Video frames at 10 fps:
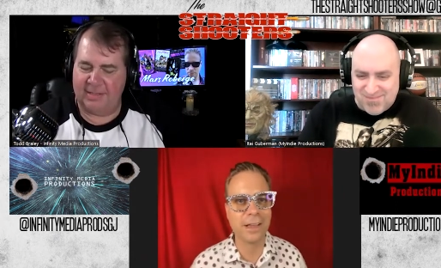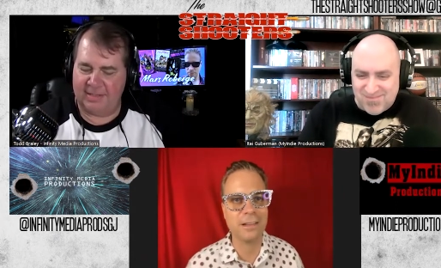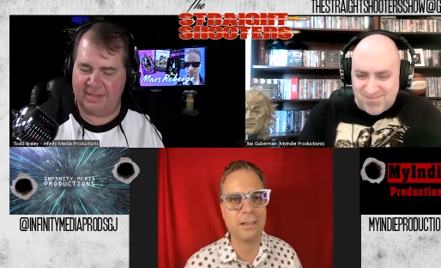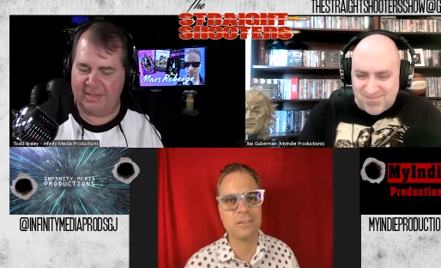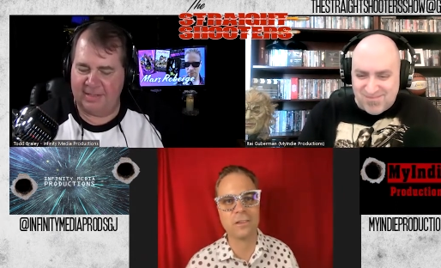
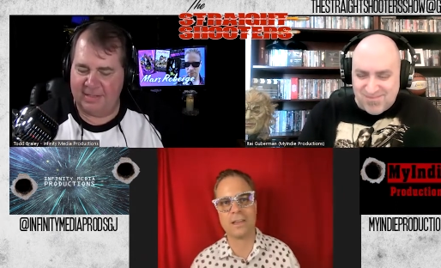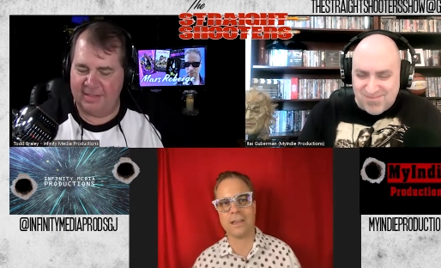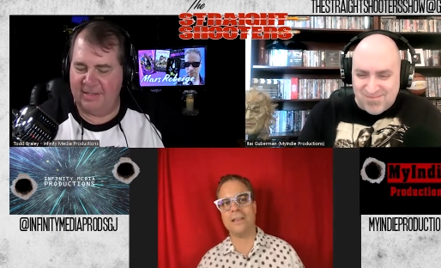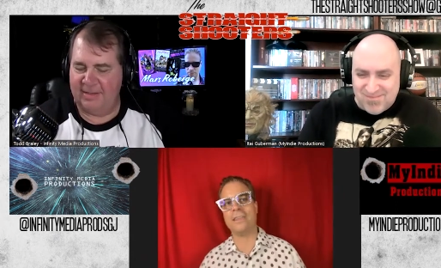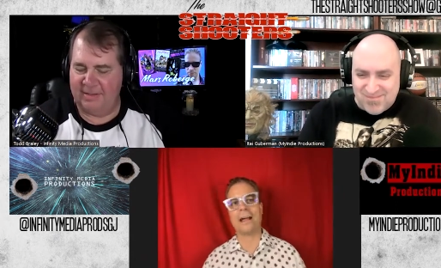Speaker 1: and it's
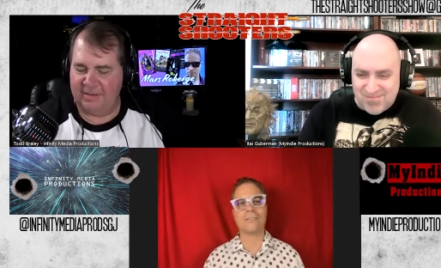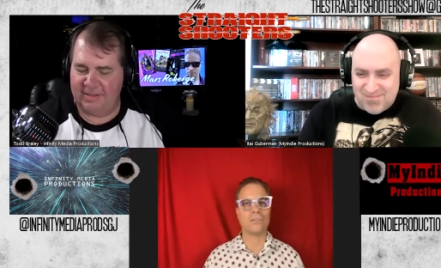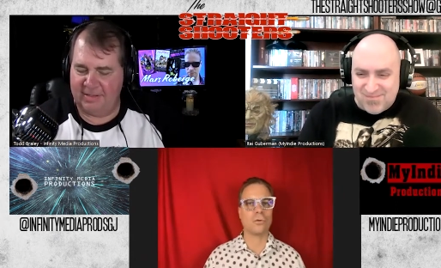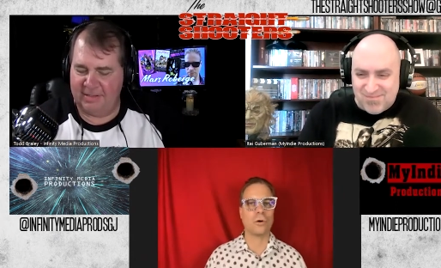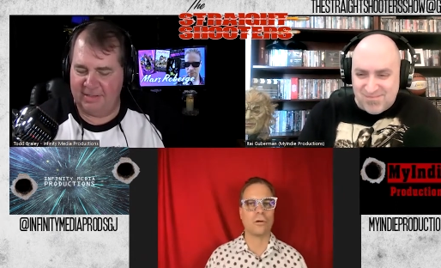like in that
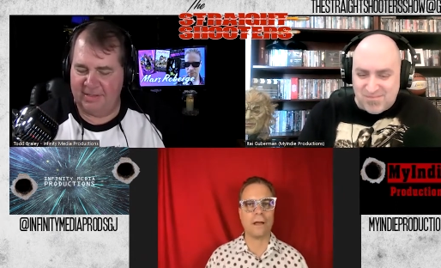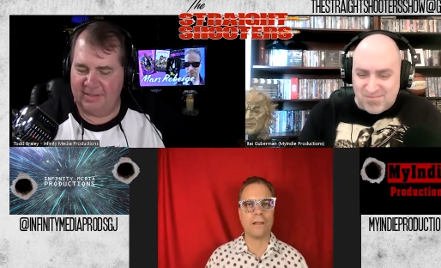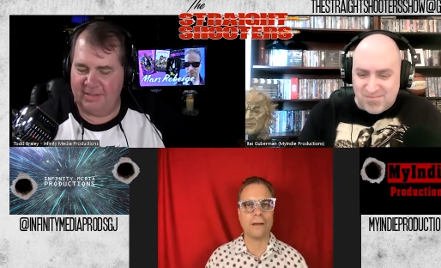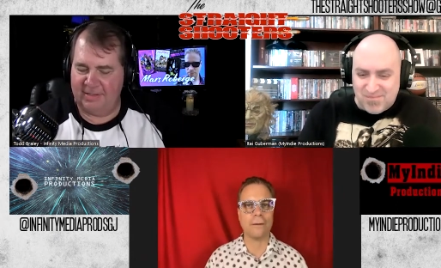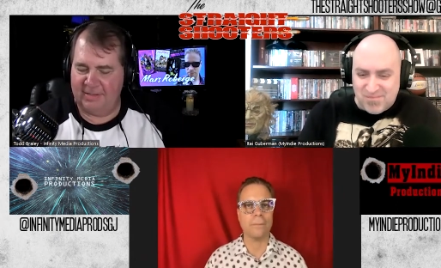store
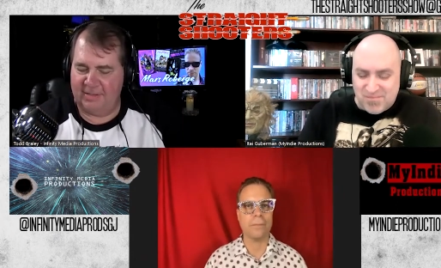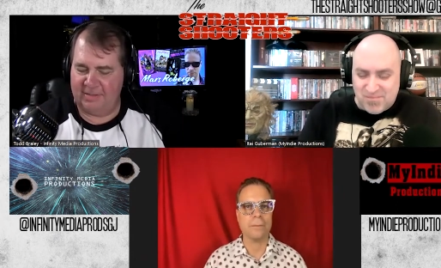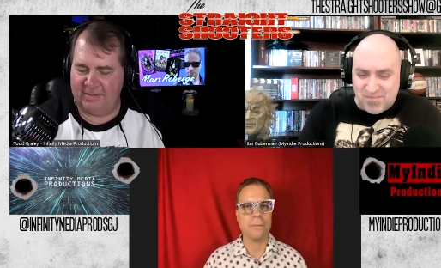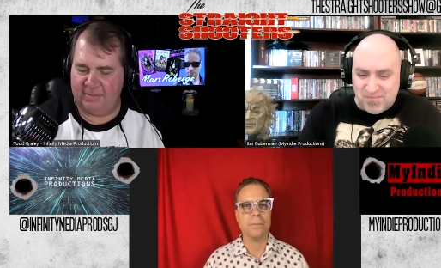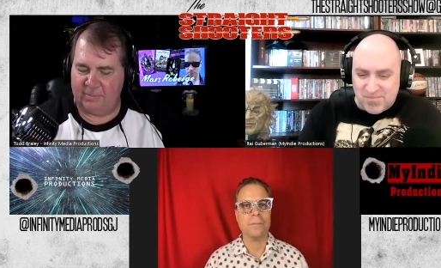right now.
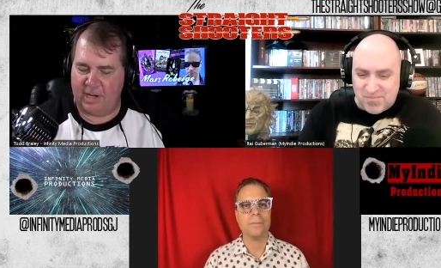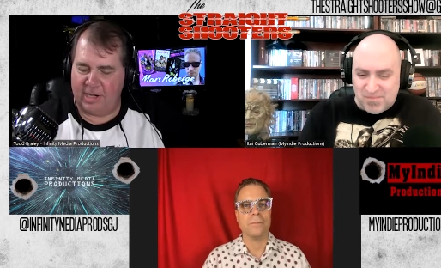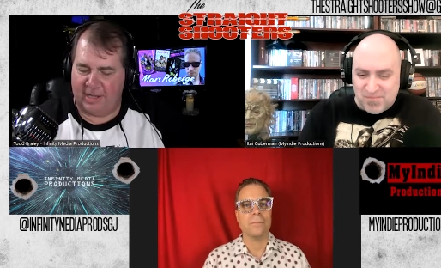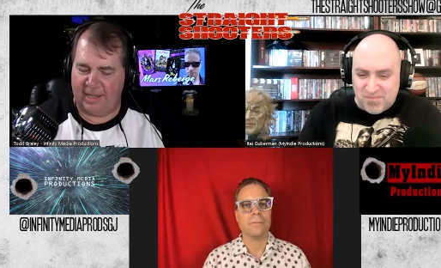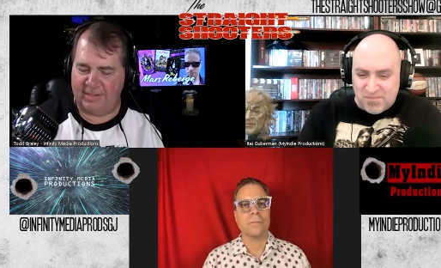
Speaker 2: Right
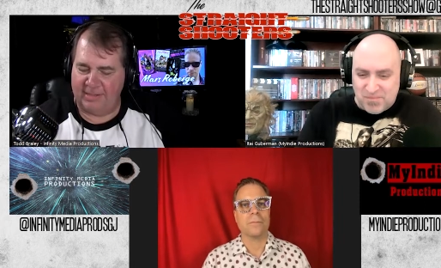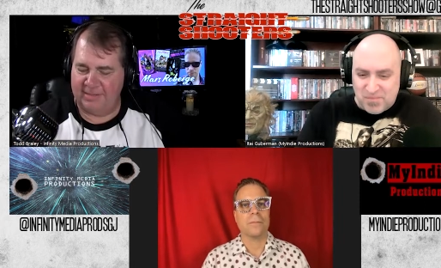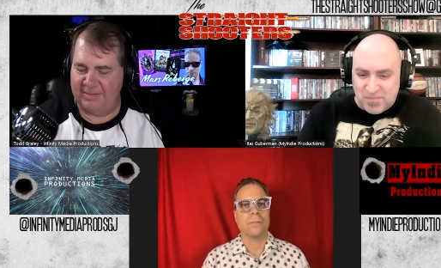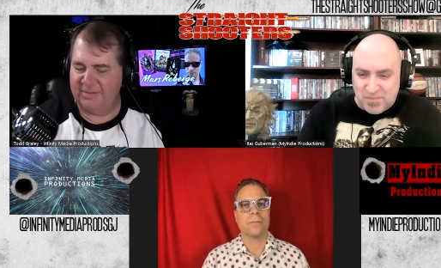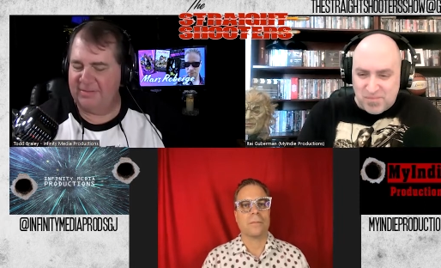on,
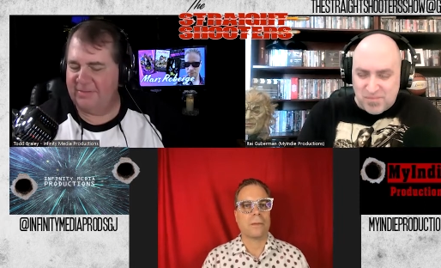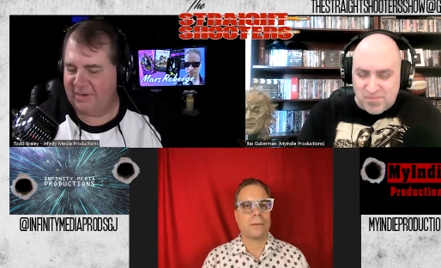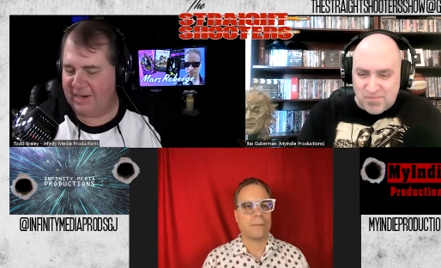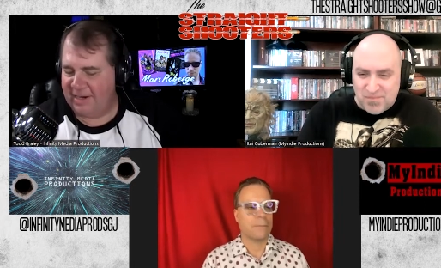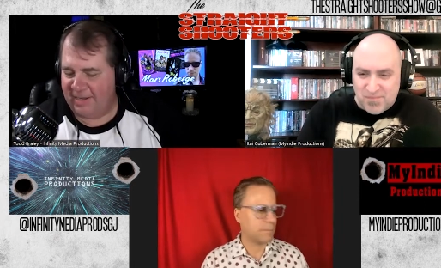
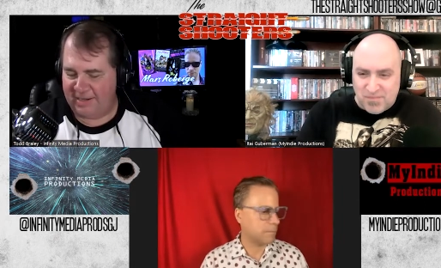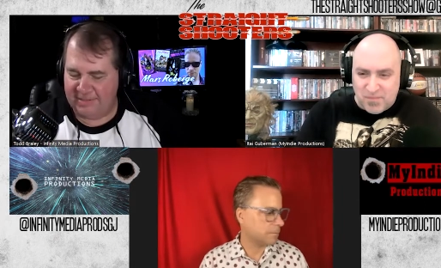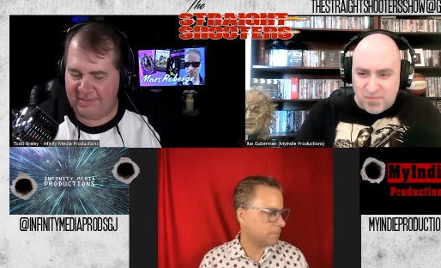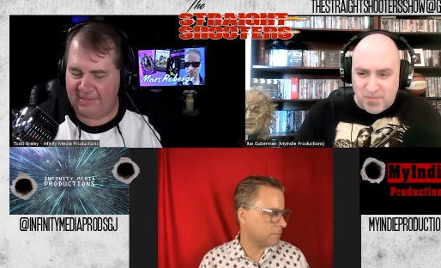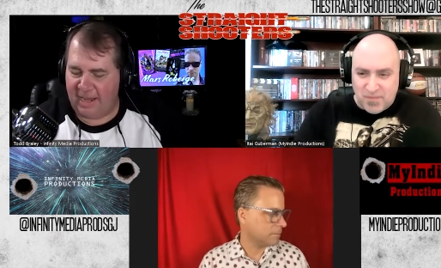right on.
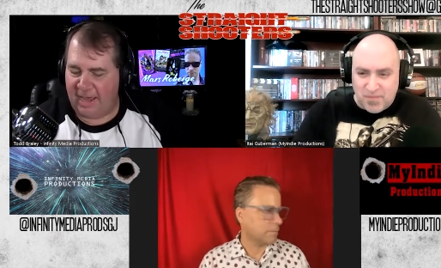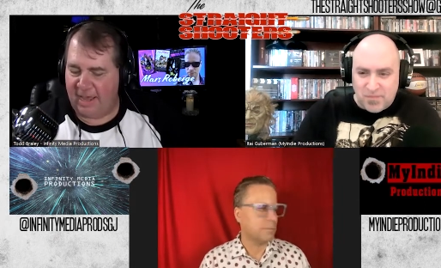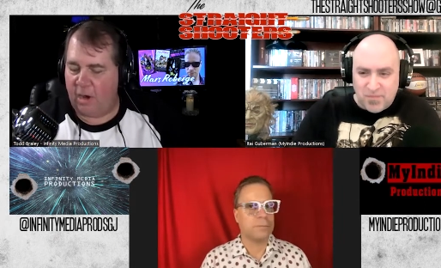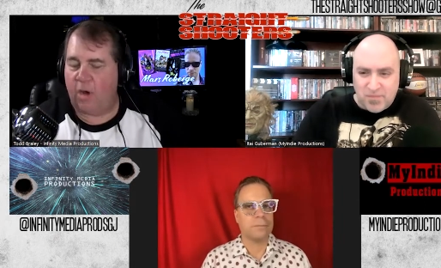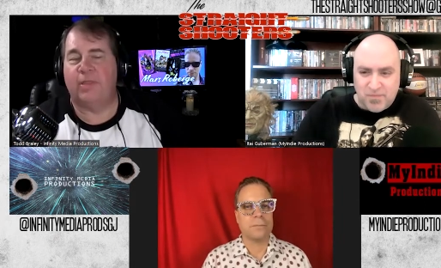Yeah.
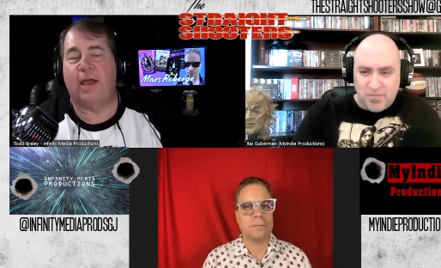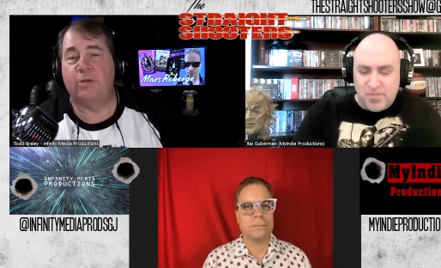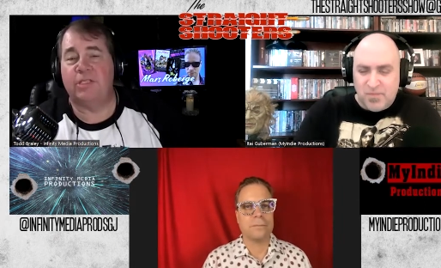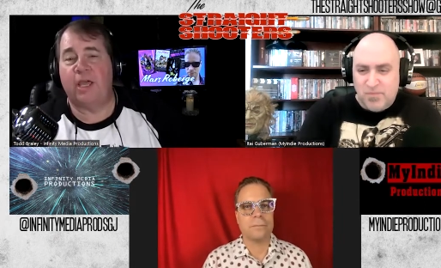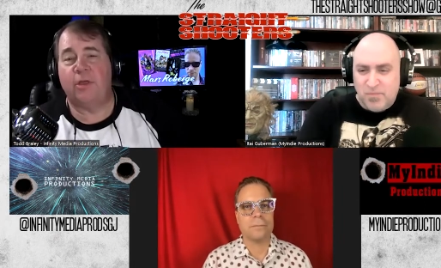Oh, that
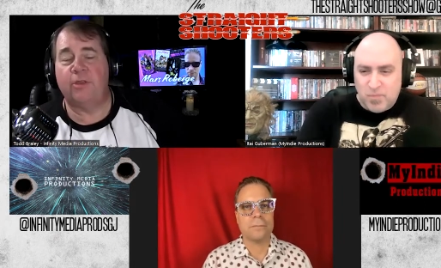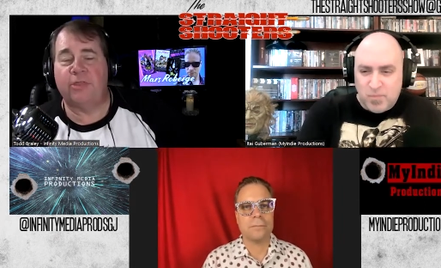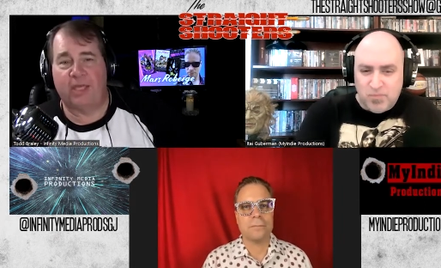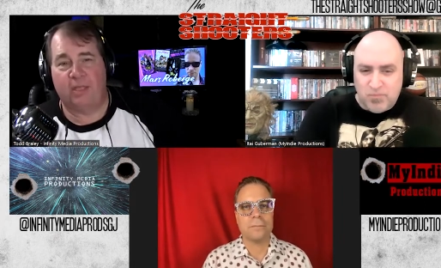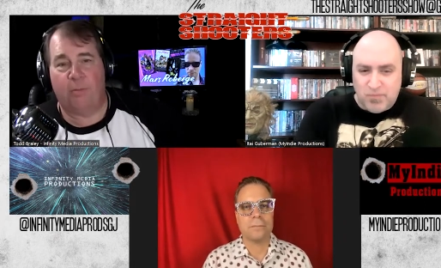was the other
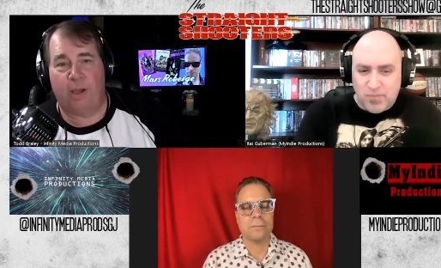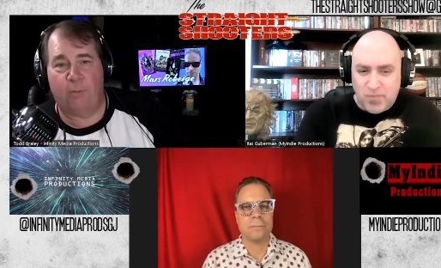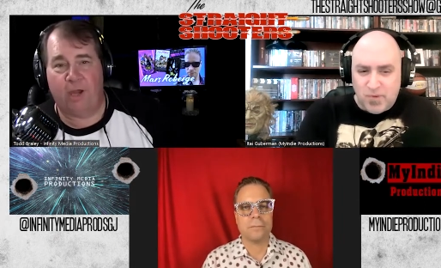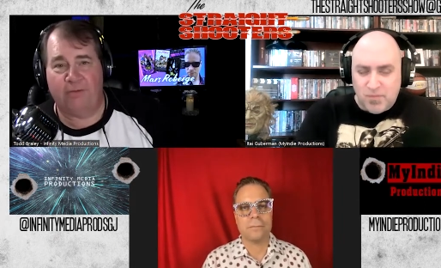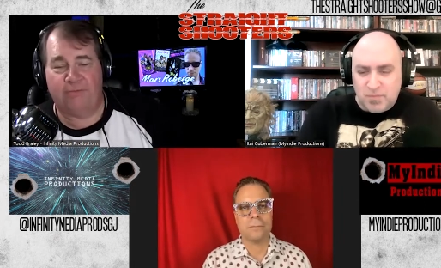thing that my
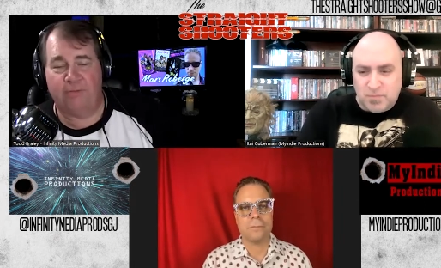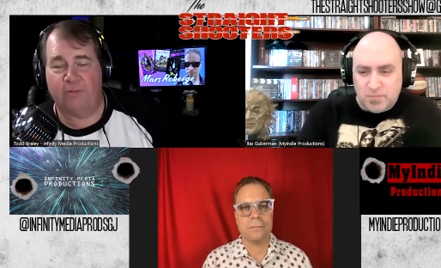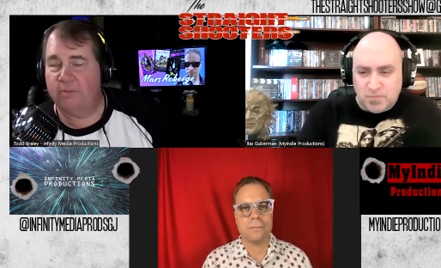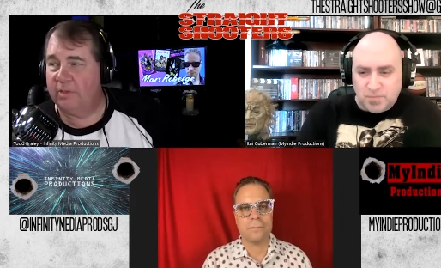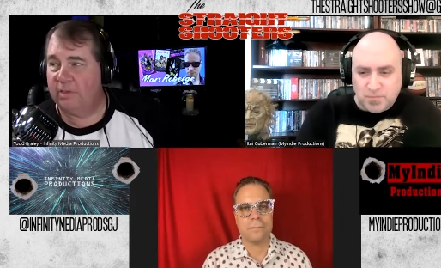wife
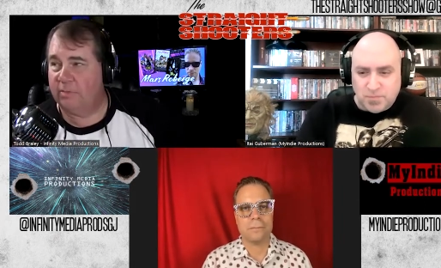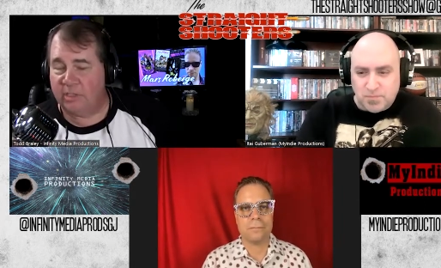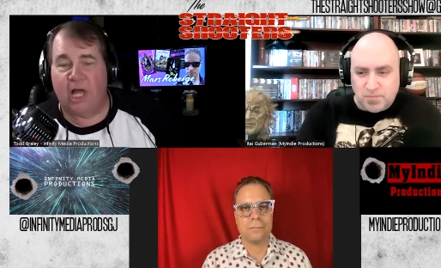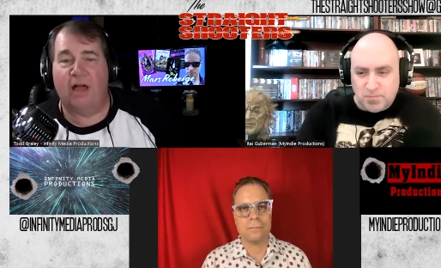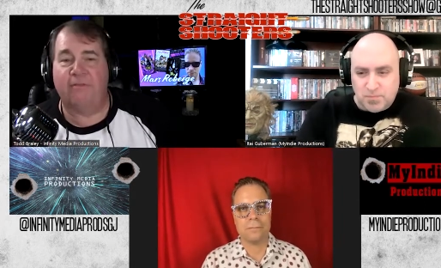
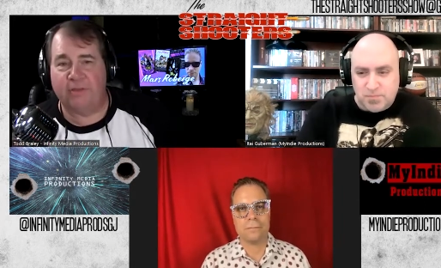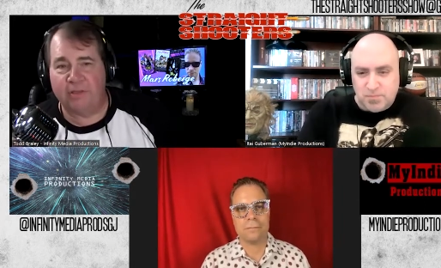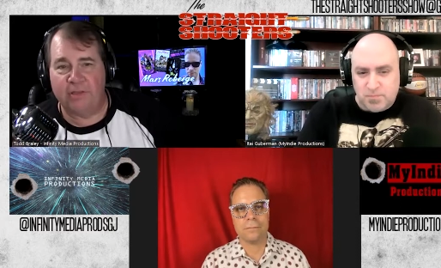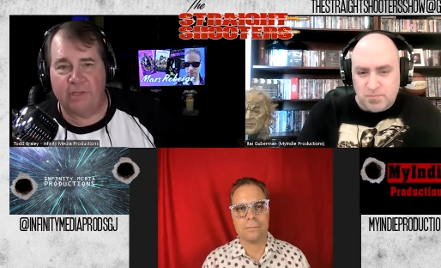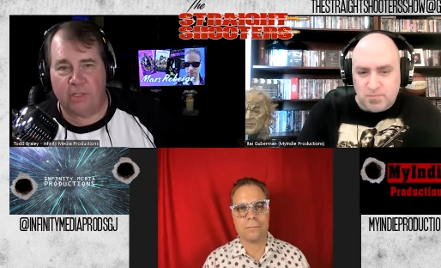loved, the